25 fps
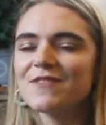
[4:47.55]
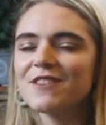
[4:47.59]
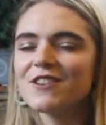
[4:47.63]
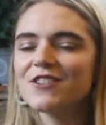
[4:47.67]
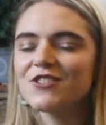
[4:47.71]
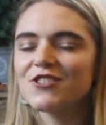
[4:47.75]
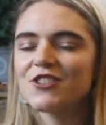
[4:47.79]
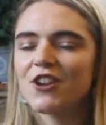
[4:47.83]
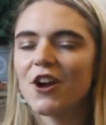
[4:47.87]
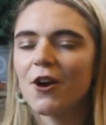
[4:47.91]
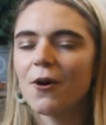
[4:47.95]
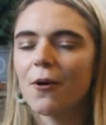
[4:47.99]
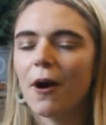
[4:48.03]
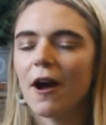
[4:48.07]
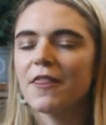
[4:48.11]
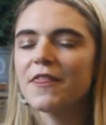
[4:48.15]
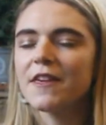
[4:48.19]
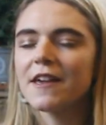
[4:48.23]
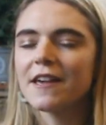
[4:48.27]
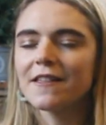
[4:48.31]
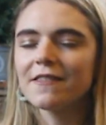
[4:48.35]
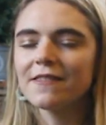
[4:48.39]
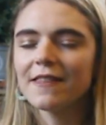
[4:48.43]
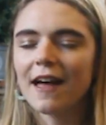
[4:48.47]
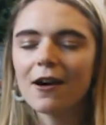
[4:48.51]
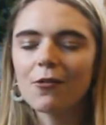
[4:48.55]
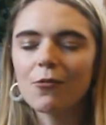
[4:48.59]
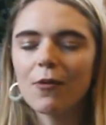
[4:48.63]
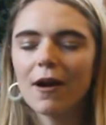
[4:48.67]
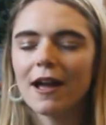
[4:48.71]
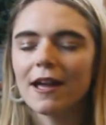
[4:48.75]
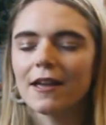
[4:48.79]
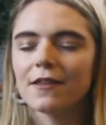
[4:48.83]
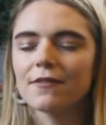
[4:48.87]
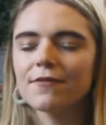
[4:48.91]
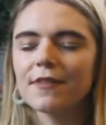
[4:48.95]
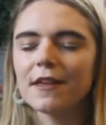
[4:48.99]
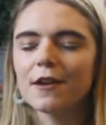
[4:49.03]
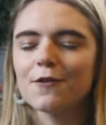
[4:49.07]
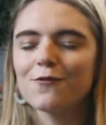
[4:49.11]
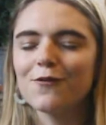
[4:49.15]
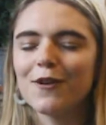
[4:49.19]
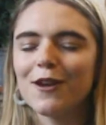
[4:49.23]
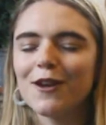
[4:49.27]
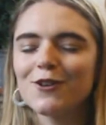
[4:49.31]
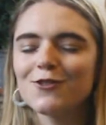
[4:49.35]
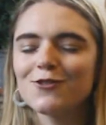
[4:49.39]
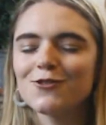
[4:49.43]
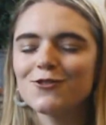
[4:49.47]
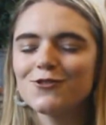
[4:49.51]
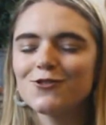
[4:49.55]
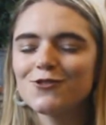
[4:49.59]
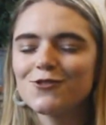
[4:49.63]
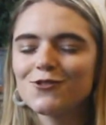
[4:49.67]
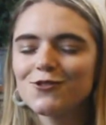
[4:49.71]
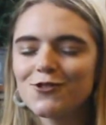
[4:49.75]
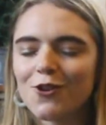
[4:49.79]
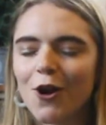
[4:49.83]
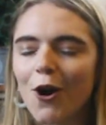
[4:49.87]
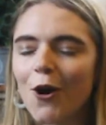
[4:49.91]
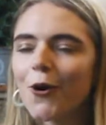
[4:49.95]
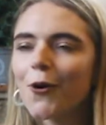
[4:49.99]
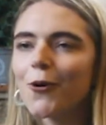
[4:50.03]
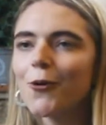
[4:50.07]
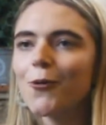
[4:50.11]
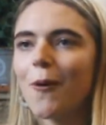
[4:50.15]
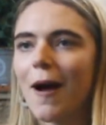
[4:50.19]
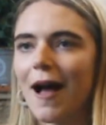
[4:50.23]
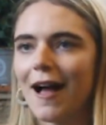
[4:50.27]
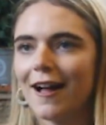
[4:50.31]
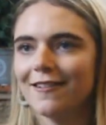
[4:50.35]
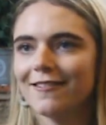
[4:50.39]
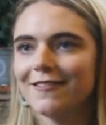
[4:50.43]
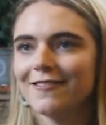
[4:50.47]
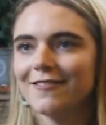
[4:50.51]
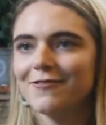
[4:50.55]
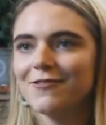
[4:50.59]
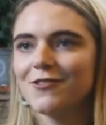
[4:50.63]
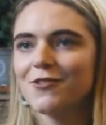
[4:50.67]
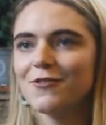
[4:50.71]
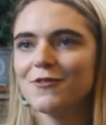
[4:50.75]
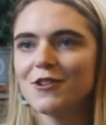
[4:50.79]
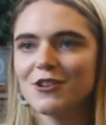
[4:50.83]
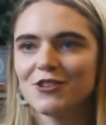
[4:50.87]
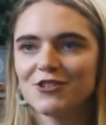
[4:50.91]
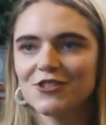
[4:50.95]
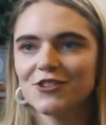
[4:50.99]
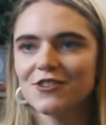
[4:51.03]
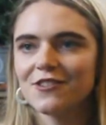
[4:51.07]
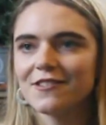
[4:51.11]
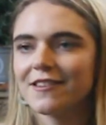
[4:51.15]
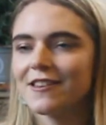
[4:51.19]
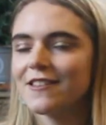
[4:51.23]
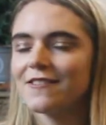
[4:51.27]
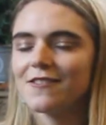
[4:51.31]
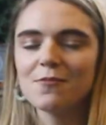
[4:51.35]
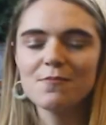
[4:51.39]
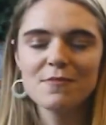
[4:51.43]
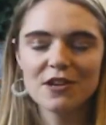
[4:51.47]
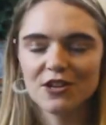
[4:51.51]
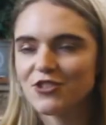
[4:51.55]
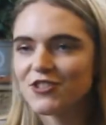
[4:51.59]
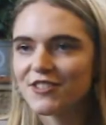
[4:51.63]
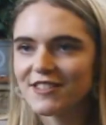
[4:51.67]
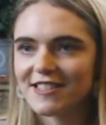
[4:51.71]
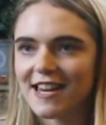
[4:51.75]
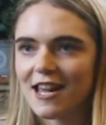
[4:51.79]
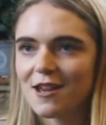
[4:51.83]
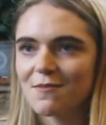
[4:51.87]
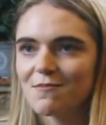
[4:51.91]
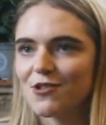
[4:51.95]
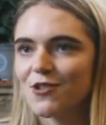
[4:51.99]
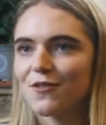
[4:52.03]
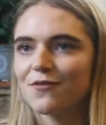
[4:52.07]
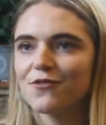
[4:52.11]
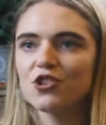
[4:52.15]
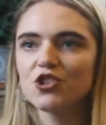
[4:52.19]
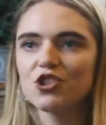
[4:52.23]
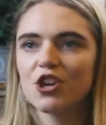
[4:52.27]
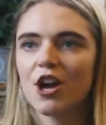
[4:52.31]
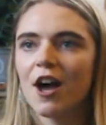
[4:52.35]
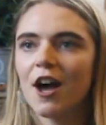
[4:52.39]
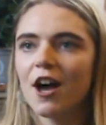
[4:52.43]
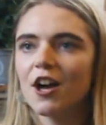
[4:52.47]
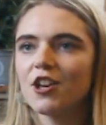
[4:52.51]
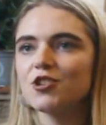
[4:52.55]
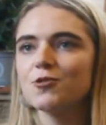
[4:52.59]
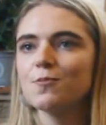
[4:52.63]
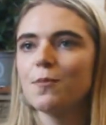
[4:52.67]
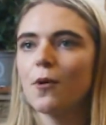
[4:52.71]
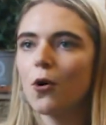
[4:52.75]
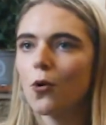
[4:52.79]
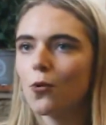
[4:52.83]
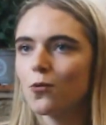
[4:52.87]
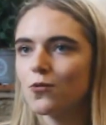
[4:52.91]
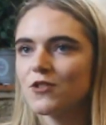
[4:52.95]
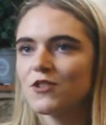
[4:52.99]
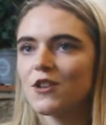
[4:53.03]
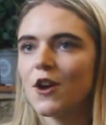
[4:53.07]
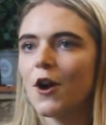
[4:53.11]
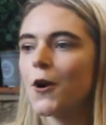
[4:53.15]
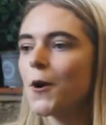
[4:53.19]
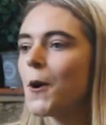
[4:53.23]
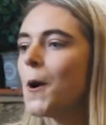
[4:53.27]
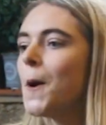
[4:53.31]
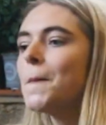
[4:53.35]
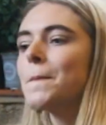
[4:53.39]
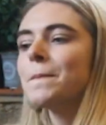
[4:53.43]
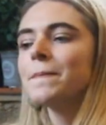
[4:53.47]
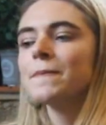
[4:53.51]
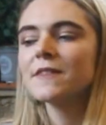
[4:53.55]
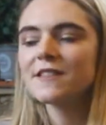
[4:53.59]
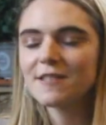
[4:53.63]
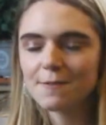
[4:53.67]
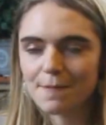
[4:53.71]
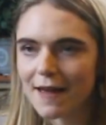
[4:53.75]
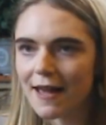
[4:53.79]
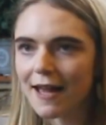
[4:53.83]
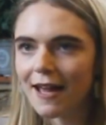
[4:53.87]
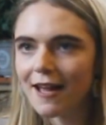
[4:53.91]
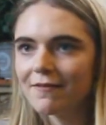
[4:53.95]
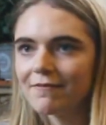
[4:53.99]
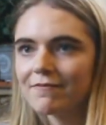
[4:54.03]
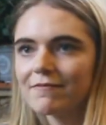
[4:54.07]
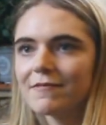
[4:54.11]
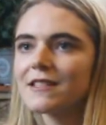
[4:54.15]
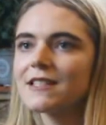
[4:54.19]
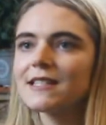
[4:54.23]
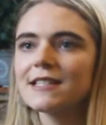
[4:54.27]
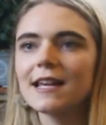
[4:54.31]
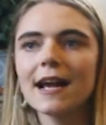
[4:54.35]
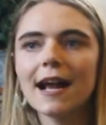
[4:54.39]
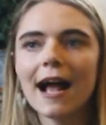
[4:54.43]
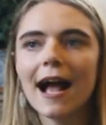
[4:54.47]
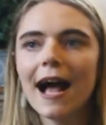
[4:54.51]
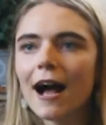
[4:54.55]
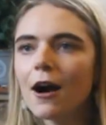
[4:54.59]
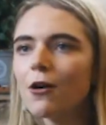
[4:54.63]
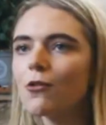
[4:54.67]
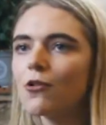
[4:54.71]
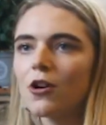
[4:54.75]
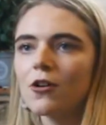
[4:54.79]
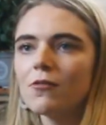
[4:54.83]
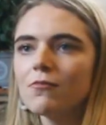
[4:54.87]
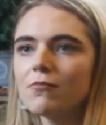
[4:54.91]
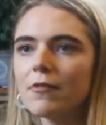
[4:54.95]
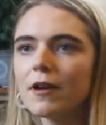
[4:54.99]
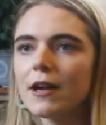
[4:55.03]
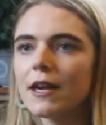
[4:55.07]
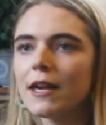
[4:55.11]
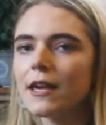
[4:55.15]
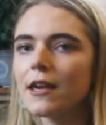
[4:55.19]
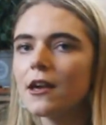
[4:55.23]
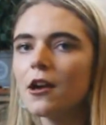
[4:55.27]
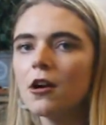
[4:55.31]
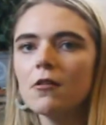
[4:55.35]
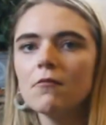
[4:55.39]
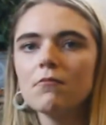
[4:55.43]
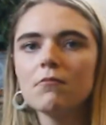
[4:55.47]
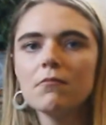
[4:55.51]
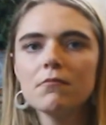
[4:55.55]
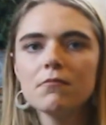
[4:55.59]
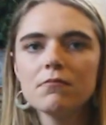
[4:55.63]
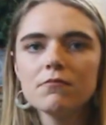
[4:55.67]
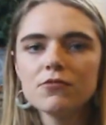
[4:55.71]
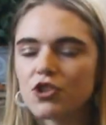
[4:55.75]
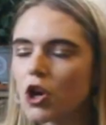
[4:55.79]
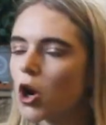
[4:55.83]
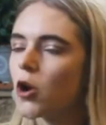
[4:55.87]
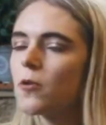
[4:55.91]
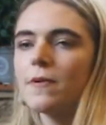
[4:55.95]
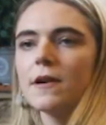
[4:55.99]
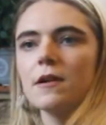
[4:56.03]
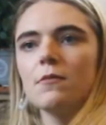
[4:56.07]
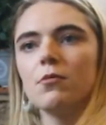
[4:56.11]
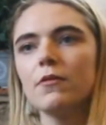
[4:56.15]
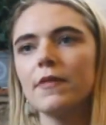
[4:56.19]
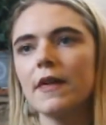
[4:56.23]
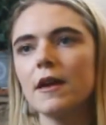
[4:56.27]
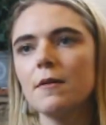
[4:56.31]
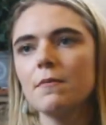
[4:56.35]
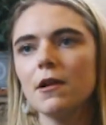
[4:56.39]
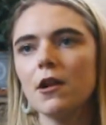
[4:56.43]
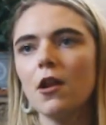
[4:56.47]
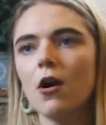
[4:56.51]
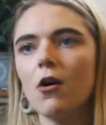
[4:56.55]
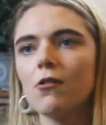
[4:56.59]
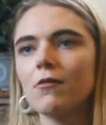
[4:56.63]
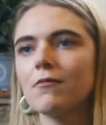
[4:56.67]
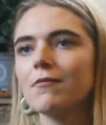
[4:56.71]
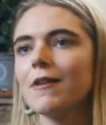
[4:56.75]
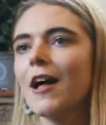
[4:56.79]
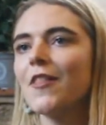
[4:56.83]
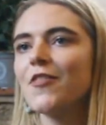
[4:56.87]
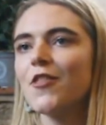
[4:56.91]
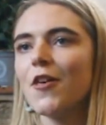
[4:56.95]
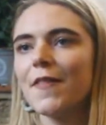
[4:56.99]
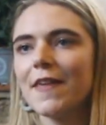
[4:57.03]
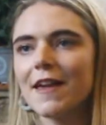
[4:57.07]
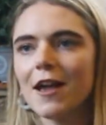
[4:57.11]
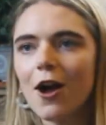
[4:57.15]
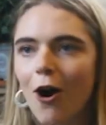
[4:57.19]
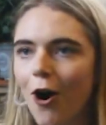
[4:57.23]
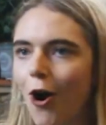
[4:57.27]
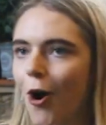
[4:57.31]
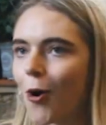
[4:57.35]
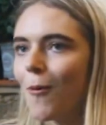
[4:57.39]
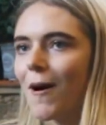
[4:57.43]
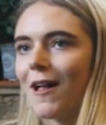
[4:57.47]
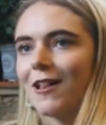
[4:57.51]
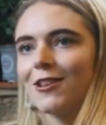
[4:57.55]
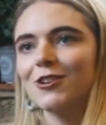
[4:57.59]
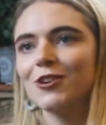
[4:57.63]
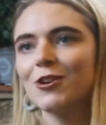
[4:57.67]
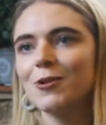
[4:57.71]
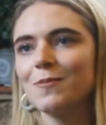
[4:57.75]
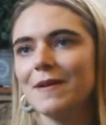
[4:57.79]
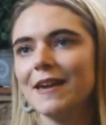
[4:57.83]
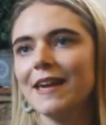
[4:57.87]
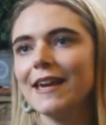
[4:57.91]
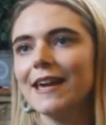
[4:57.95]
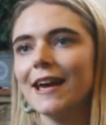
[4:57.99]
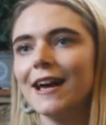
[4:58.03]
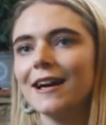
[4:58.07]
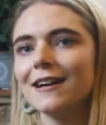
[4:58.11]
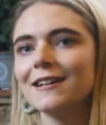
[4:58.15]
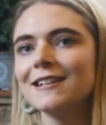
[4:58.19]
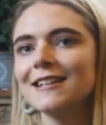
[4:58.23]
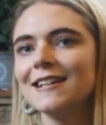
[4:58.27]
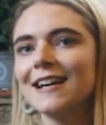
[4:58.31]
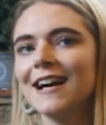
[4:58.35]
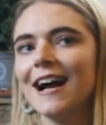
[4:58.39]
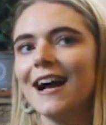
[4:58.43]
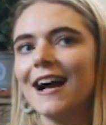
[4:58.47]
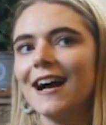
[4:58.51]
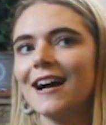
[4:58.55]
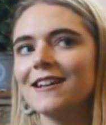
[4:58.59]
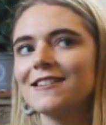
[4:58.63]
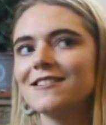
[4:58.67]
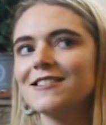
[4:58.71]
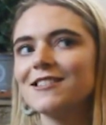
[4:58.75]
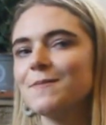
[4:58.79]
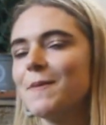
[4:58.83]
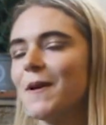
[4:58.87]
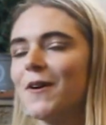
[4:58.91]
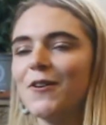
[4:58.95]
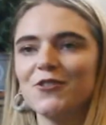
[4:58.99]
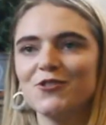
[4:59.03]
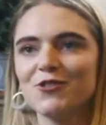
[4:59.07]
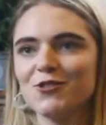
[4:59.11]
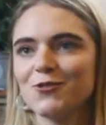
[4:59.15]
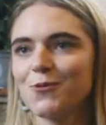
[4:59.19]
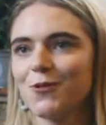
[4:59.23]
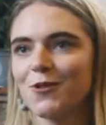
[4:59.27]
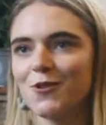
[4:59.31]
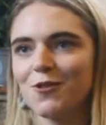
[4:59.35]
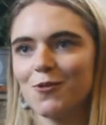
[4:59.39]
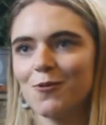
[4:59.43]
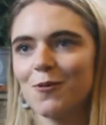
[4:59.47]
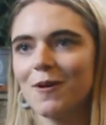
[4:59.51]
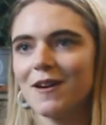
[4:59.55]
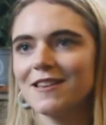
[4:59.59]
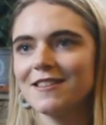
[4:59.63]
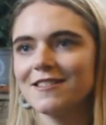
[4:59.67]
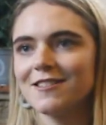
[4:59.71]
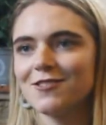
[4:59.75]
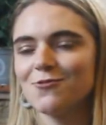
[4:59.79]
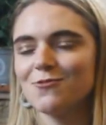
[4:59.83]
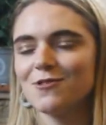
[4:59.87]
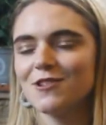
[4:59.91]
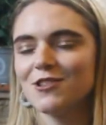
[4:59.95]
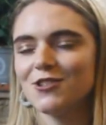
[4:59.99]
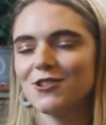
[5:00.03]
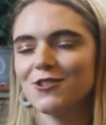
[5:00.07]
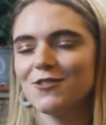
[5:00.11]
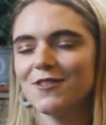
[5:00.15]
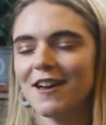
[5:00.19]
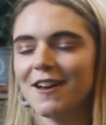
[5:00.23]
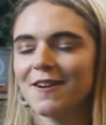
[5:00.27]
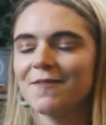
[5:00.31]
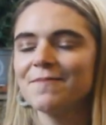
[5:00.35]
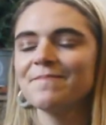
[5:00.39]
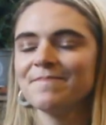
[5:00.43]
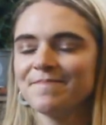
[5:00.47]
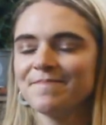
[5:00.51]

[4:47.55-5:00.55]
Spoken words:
So I think in that way they fit so well, the vision and the mission statement of the church, but also SPEAR, because it's like, how can we show people they belong and that they are welcome here, and SPEAR is just one of the ways that we do that.